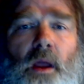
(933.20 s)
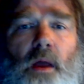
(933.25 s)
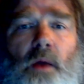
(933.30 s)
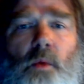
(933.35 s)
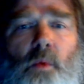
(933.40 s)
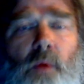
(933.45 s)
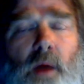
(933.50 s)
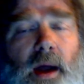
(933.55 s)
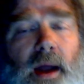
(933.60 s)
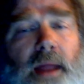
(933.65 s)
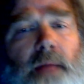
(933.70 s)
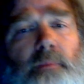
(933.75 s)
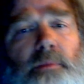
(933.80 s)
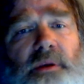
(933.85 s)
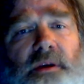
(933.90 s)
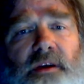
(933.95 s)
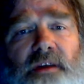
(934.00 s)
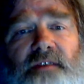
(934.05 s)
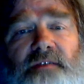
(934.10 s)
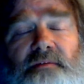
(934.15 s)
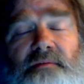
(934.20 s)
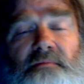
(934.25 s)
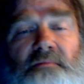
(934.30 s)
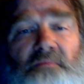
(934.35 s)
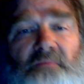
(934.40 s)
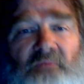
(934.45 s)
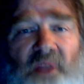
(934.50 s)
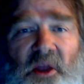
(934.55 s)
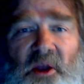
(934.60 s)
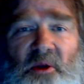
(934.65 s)
Why? Because
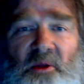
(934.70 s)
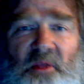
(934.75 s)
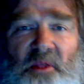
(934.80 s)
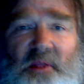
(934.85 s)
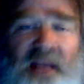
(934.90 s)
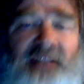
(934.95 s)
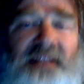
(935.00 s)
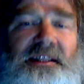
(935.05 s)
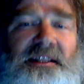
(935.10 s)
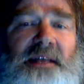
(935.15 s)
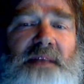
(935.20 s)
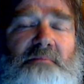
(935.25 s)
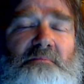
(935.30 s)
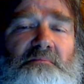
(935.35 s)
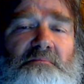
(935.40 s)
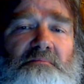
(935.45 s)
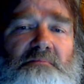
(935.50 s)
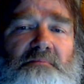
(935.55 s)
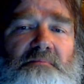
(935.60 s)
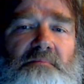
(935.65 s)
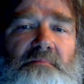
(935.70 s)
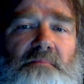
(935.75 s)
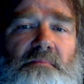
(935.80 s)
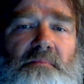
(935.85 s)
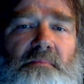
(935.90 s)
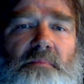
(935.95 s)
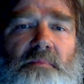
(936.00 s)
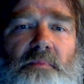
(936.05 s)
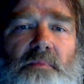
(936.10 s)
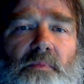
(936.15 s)
they don't like them.
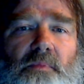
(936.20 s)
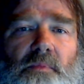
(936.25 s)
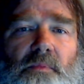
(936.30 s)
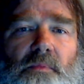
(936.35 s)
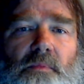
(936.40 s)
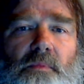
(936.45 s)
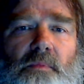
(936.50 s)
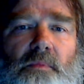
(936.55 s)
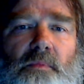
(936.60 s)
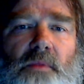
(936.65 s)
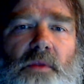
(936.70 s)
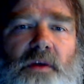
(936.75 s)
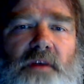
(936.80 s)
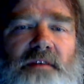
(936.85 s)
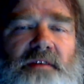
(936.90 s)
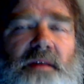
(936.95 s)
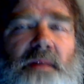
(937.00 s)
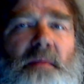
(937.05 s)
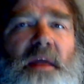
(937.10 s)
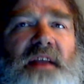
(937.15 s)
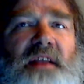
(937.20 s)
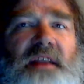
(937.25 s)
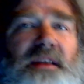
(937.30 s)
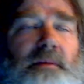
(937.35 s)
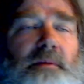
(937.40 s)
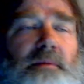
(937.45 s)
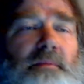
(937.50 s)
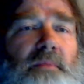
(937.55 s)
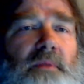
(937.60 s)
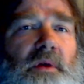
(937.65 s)
Because they make
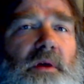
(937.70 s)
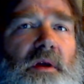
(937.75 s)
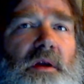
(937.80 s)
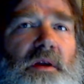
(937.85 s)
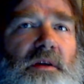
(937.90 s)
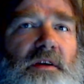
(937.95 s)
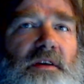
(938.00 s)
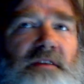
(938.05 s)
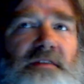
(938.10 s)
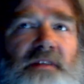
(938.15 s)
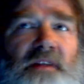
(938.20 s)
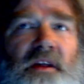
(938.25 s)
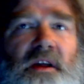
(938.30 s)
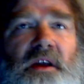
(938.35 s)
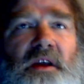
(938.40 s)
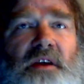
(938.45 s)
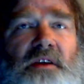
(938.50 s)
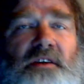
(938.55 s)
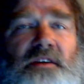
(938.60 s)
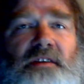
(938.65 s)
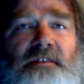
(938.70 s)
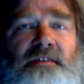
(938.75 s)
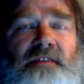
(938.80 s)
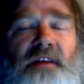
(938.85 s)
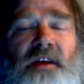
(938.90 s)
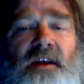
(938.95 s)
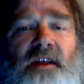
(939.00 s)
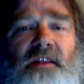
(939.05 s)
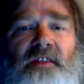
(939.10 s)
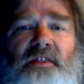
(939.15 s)
them, because
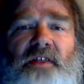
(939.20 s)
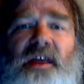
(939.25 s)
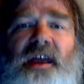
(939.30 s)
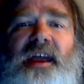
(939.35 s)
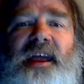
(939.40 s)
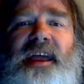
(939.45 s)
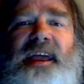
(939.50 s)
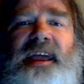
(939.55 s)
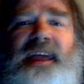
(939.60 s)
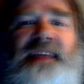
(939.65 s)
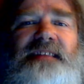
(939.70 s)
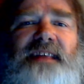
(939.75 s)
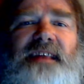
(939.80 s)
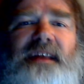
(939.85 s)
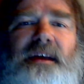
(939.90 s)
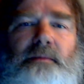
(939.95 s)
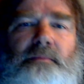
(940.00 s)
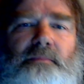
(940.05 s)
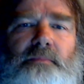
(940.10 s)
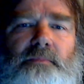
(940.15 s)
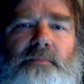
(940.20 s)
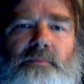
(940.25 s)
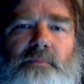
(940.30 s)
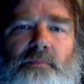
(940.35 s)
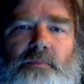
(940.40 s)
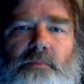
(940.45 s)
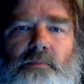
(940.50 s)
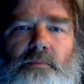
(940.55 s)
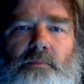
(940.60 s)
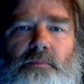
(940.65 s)
they hate them.
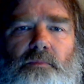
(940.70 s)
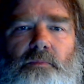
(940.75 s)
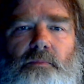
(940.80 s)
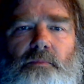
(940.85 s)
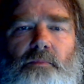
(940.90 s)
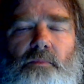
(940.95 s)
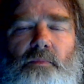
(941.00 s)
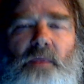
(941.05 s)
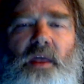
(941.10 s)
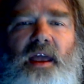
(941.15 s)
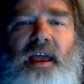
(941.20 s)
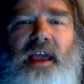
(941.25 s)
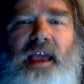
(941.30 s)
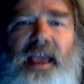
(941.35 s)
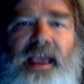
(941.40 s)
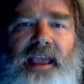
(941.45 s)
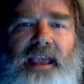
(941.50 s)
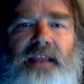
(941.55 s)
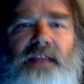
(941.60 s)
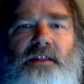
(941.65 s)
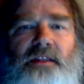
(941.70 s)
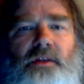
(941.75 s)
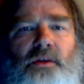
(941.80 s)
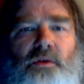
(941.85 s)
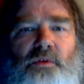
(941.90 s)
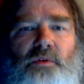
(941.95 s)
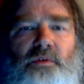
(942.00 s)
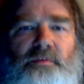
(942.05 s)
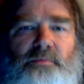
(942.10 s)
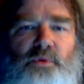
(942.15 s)
They hate
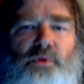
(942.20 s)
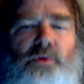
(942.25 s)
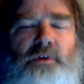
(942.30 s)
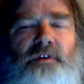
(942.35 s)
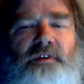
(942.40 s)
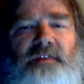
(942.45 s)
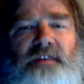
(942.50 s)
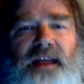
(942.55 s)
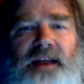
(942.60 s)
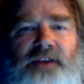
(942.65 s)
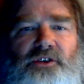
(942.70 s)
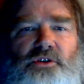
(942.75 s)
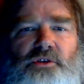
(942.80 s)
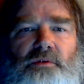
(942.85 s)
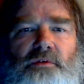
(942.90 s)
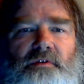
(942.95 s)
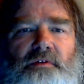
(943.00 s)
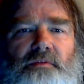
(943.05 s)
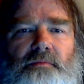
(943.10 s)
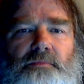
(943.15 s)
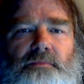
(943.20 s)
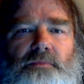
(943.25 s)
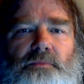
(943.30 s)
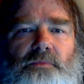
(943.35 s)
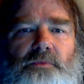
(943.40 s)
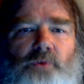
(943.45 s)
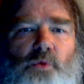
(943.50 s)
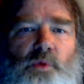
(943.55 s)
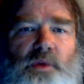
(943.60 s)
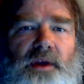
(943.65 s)
those Buddha statues.
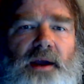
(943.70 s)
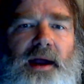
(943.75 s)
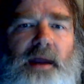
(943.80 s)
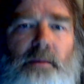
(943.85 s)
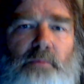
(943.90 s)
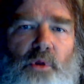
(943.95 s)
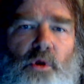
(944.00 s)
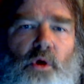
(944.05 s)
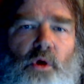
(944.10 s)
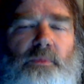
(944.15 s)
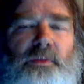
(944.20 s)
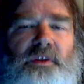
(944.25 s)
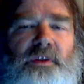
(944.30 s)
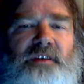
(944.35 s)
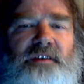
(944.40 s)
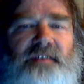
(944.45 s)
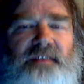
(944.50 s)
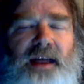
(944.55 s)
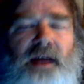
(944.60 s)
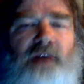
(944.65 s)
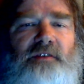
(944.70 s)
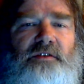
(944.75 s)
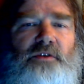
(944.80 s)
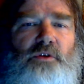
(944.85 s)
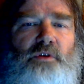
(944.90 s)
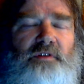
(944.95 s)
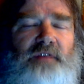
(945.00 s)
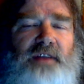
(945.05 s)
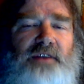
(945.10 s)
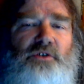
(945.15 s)
So we got to blow up these 1,000-year-old
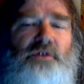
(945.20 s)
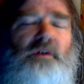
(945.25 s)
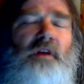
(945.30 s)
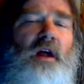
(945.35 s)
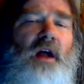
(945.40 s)
statues.